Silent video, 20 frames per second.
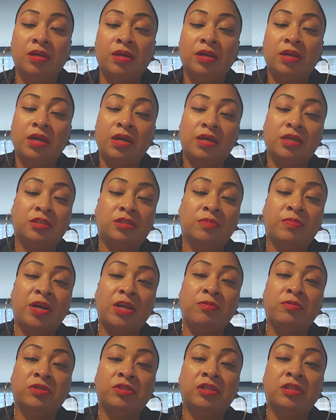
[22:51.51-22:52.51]
Yeah,
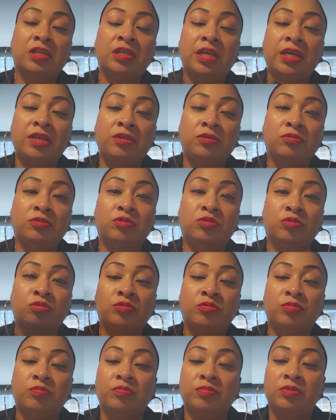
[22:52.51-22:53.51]
somebody wants to delay you.
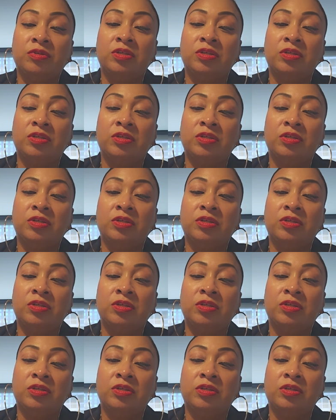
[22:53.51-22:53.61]
Zoom.